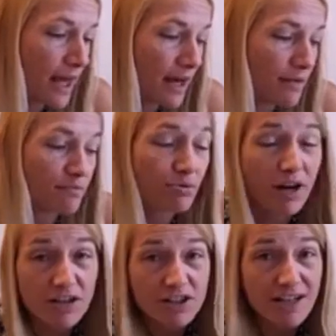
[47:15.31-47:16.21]
um,
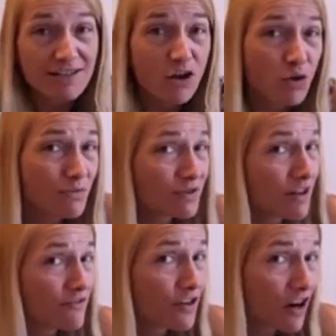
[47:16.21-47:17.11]
projects, home
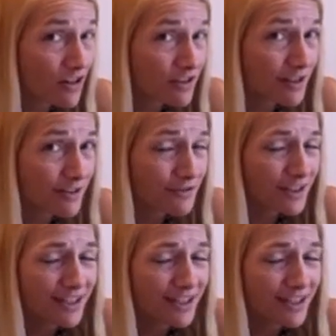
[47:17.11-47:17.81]
stuff, car stuff.